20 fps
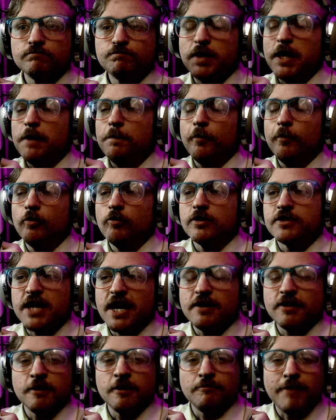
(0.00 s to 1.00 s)
people who
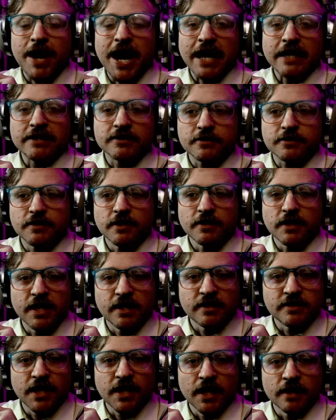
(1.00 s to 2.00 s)
attend the mosque that
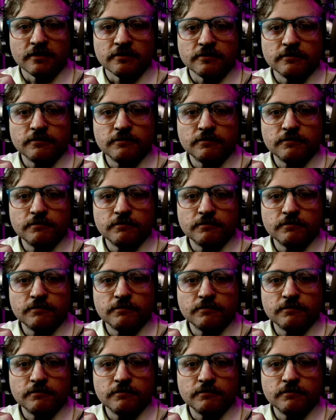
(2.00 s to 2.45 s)
they attend,